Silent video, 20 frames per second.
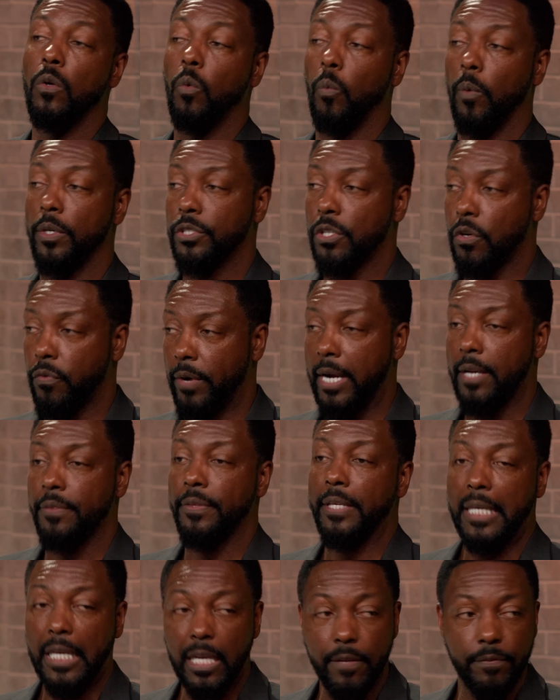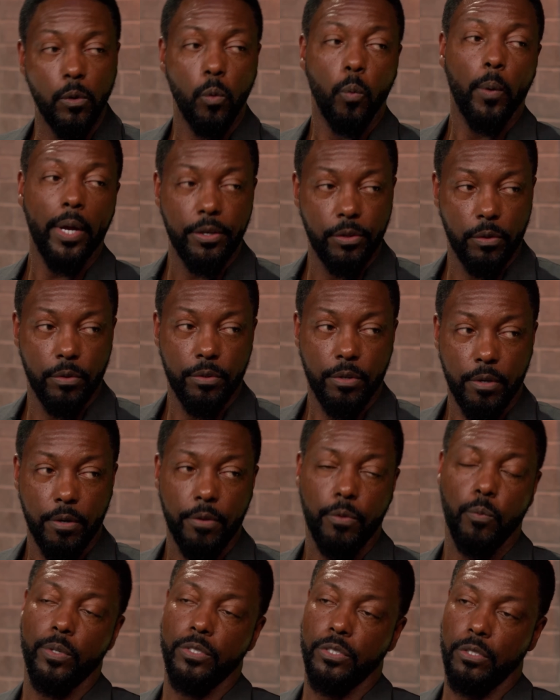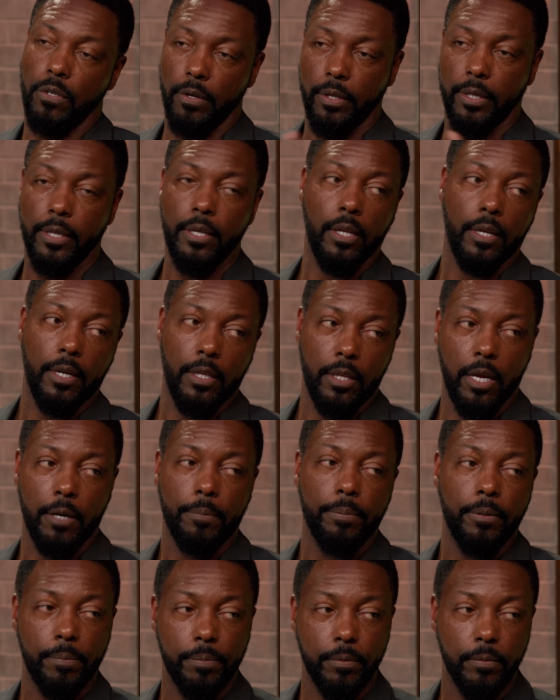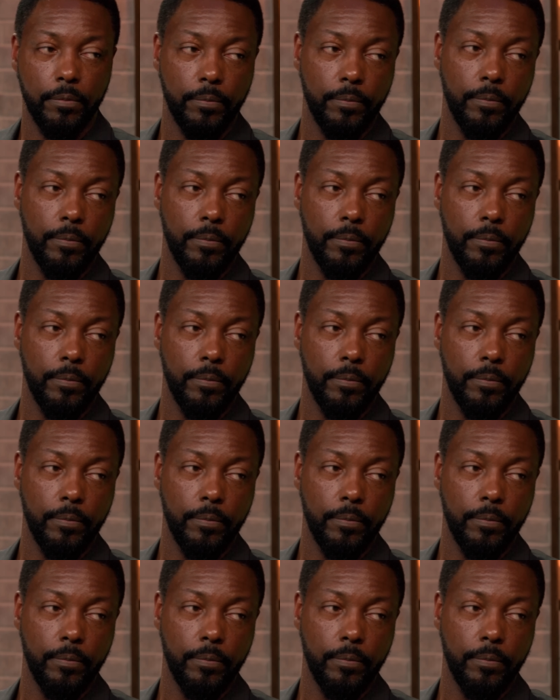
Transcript: which created the evil wind on Earth, which started killing a lot of people.